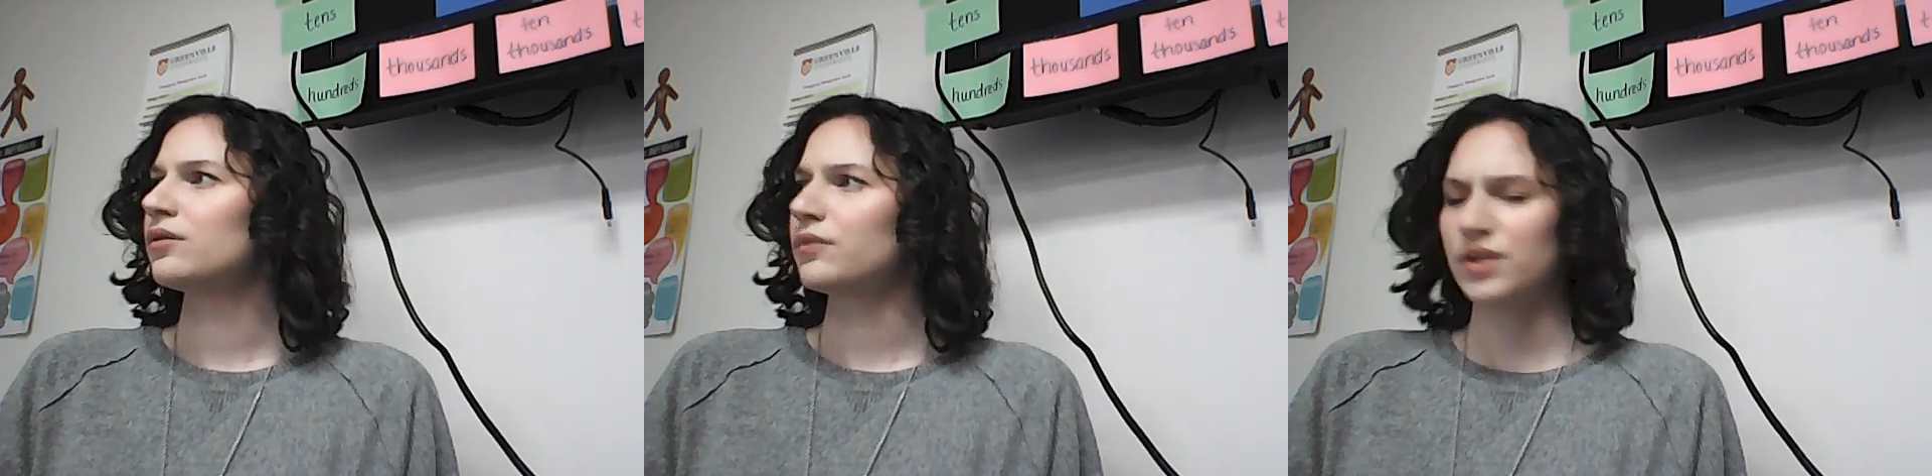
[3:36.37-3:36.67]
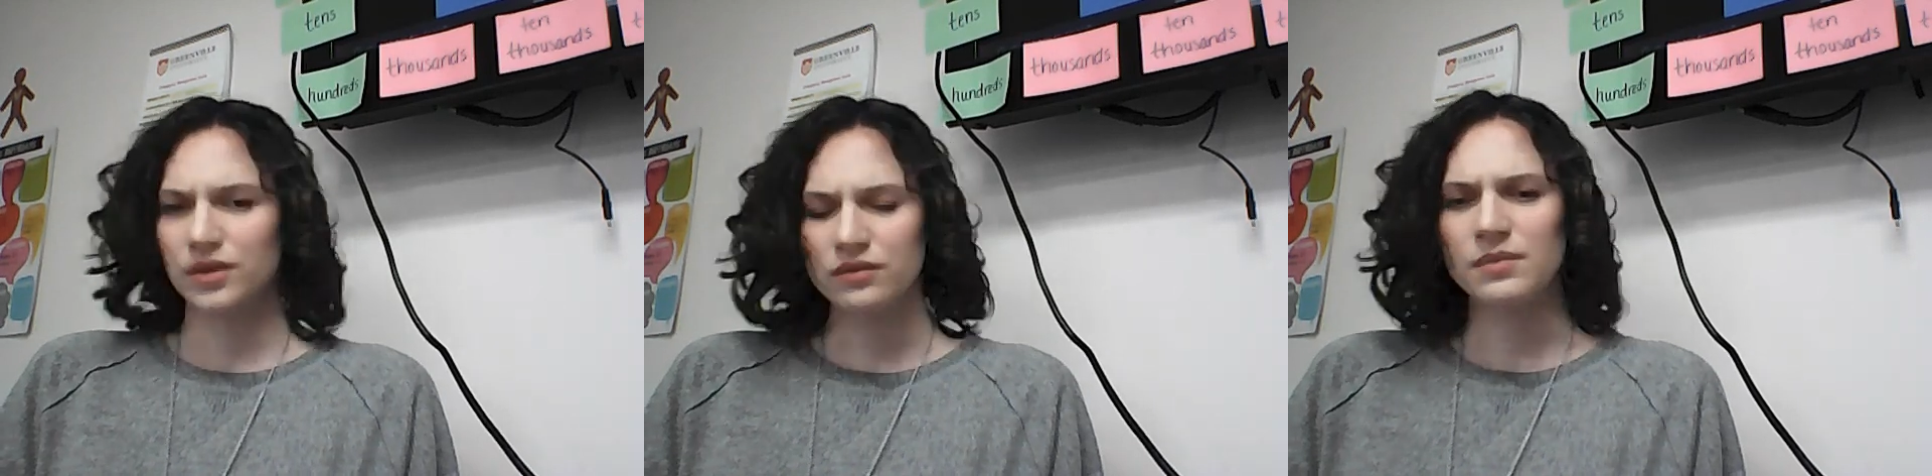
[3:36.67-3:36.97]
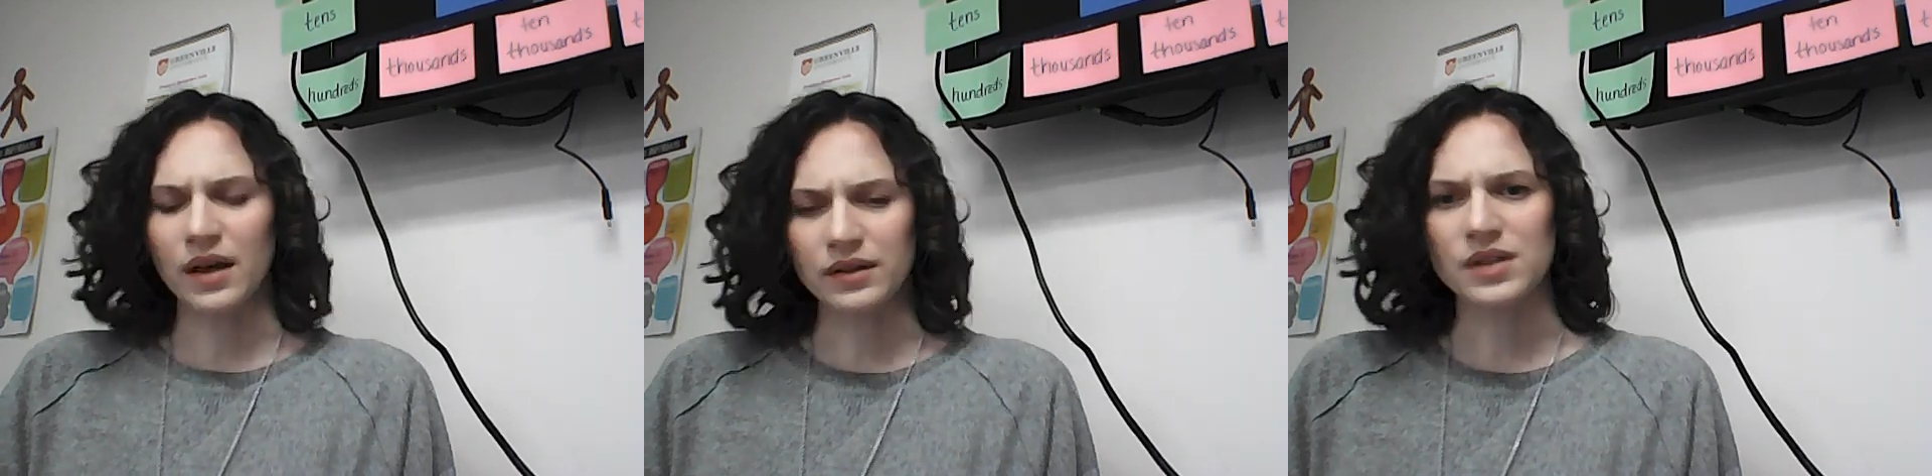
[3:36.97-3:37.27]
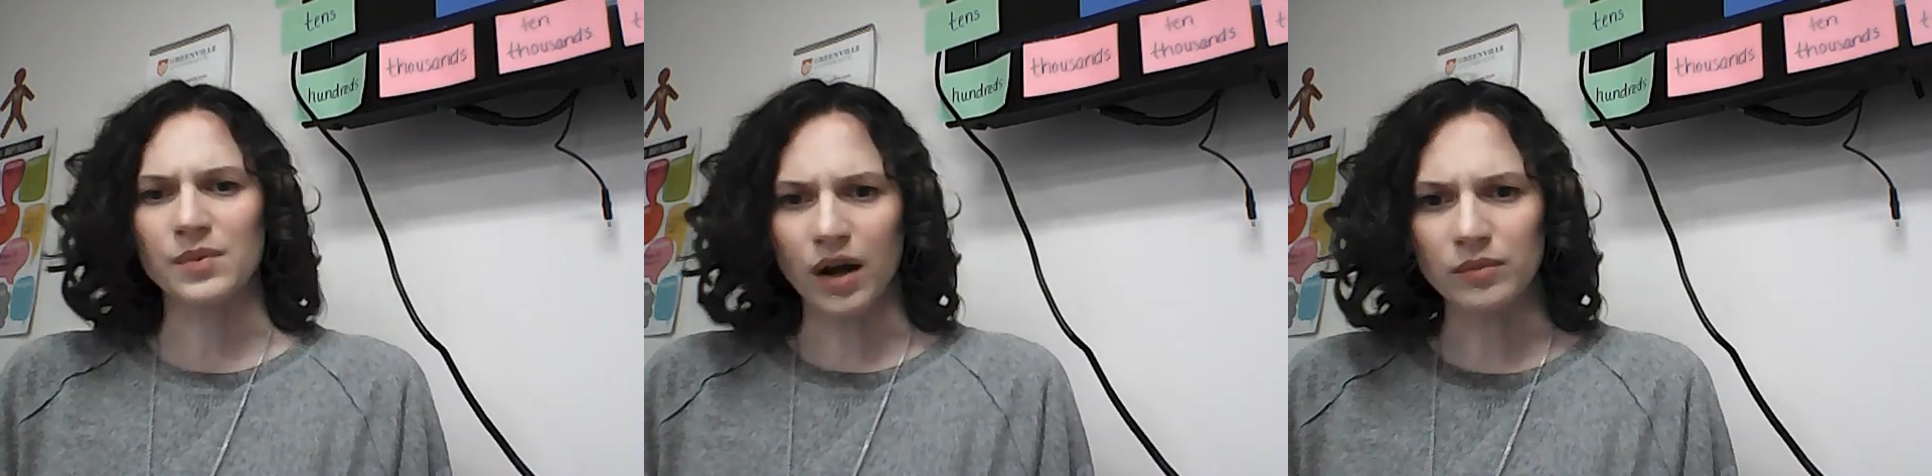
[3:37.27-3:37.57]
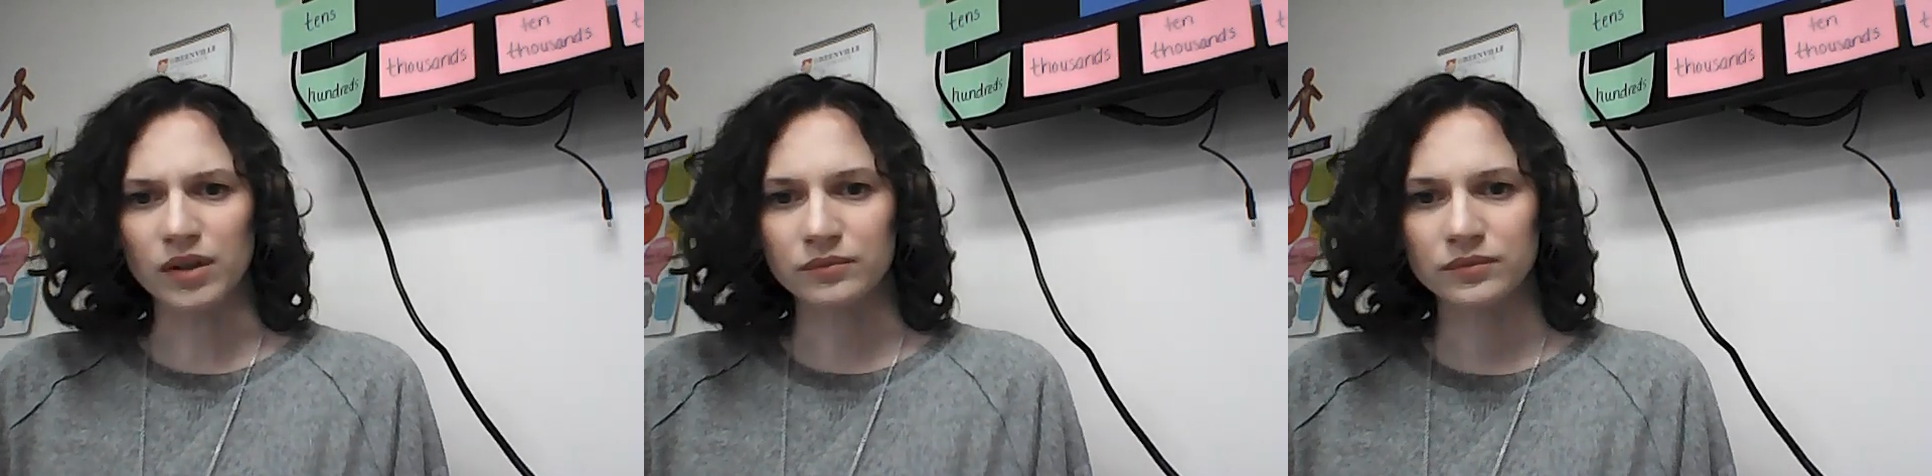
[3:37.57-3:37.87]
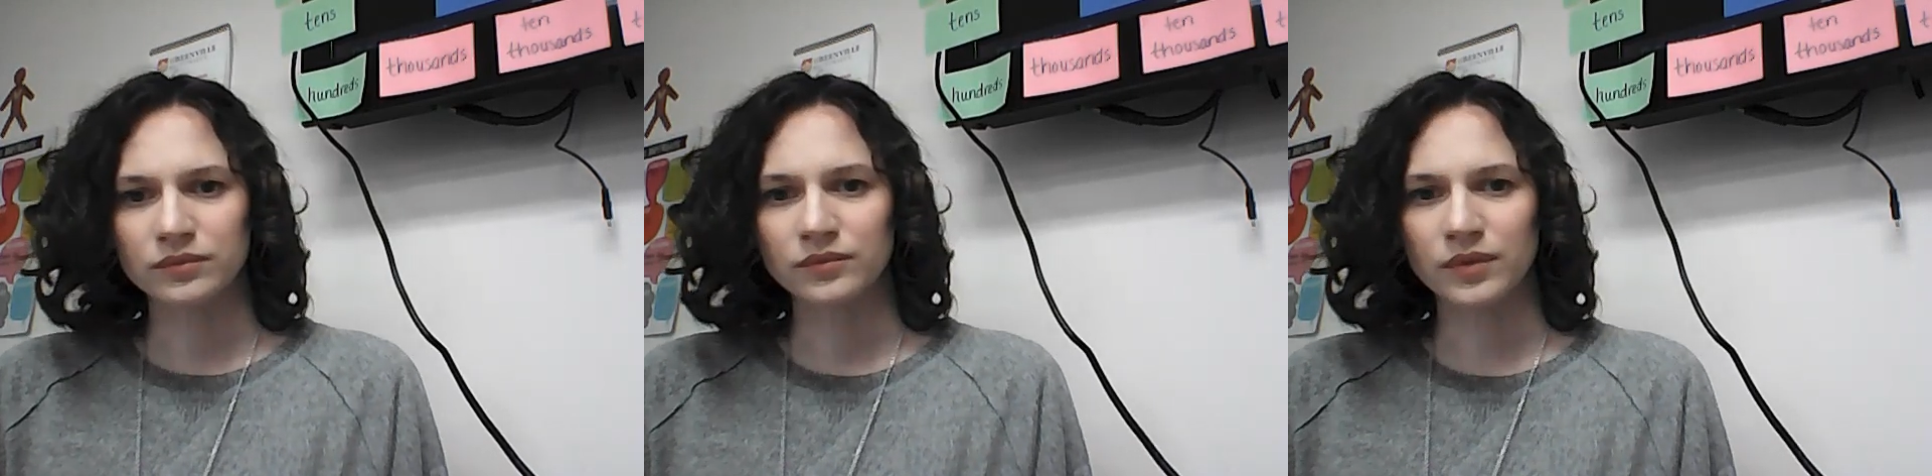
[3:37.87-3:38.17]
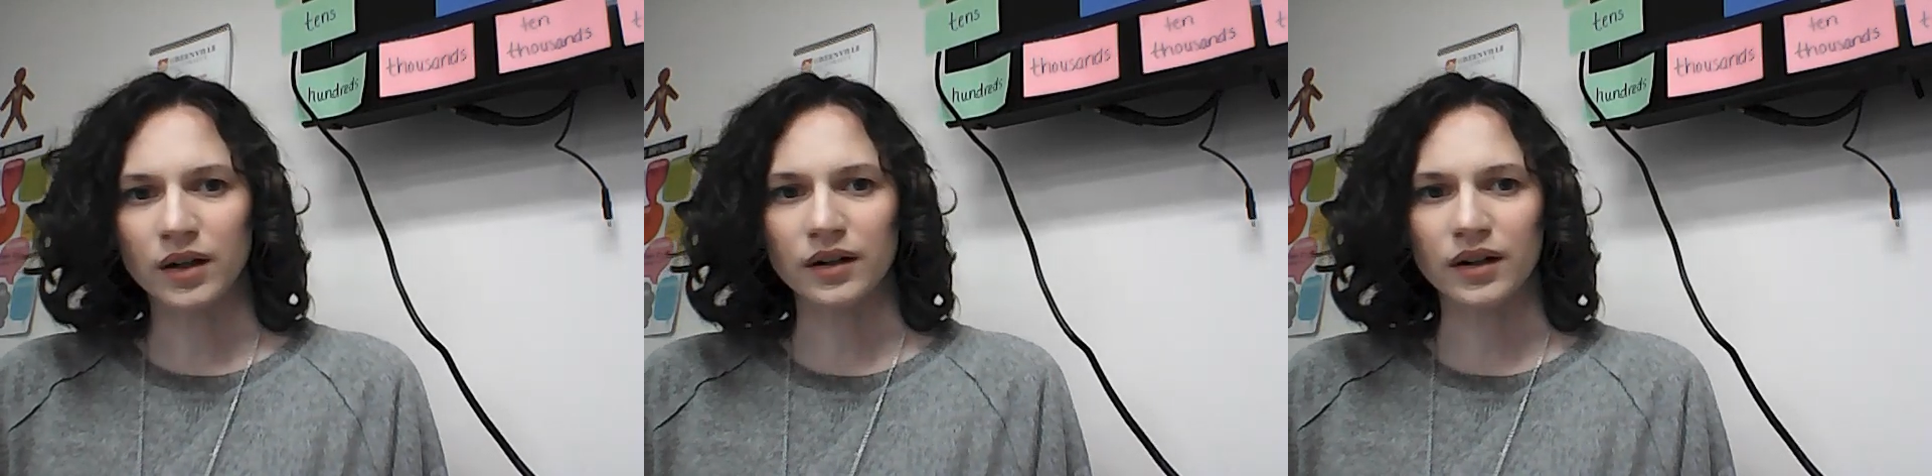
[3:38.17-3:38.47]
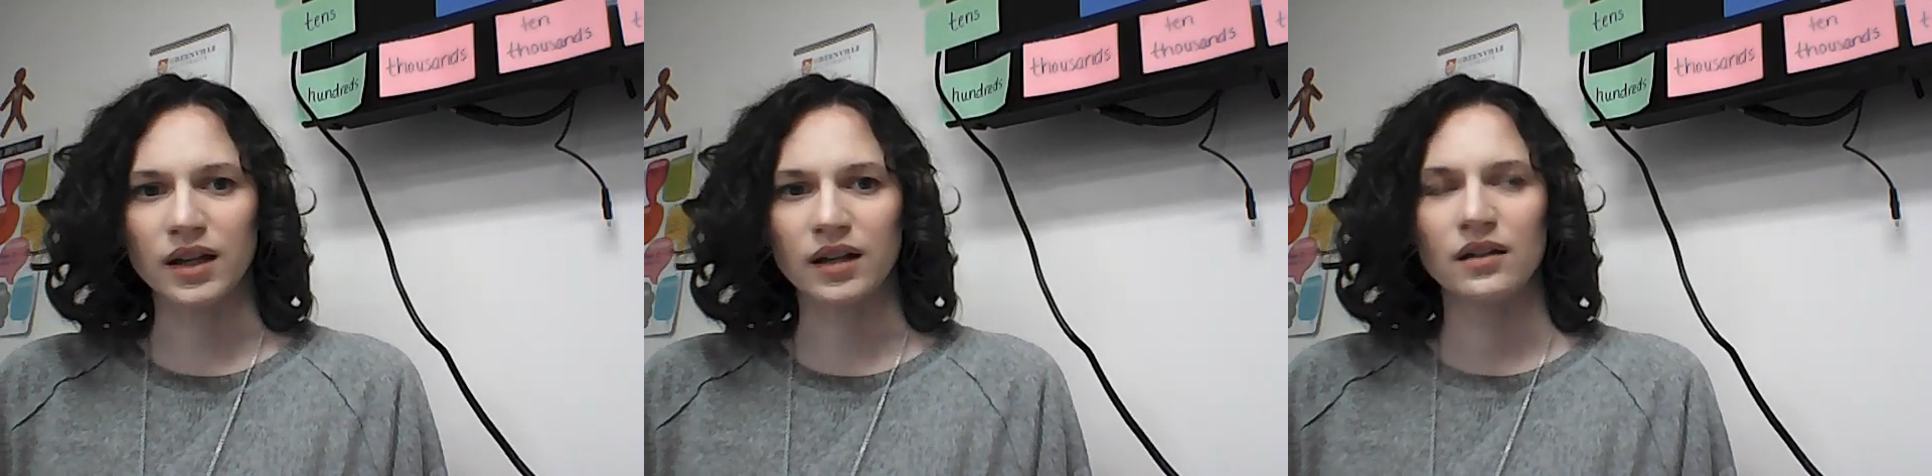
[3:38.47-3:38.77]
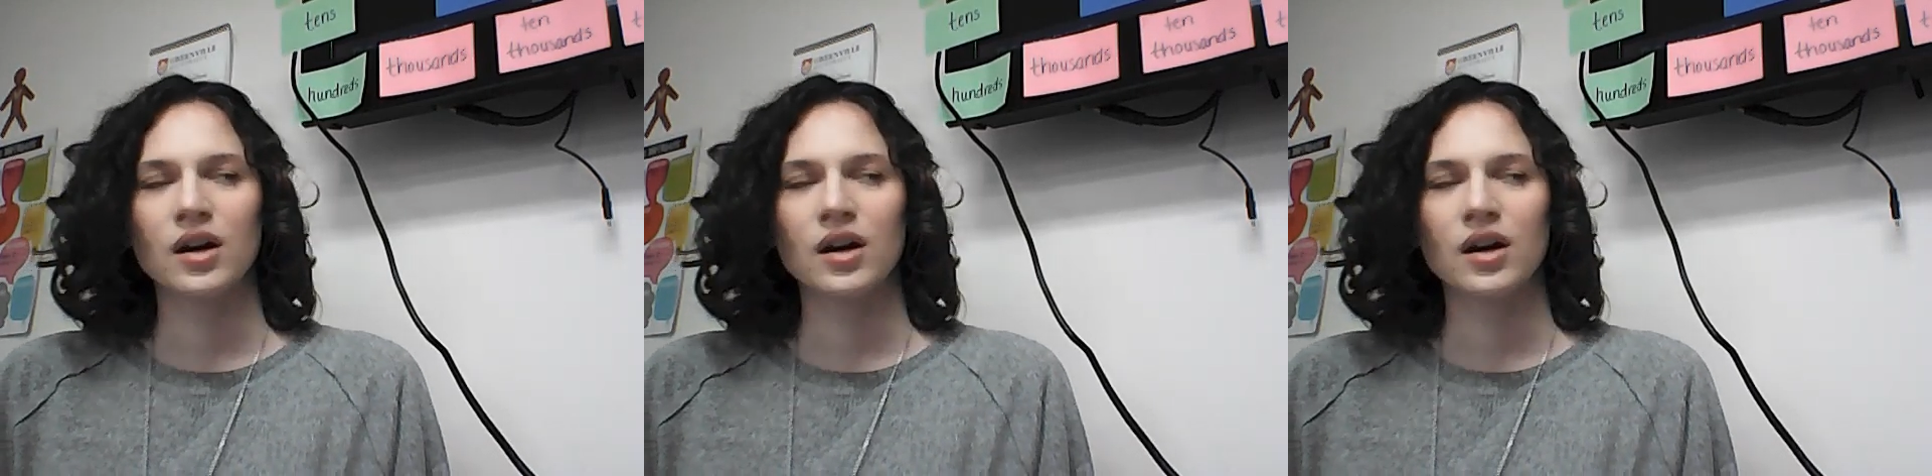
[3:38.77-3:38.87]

we should do about this problem? All right.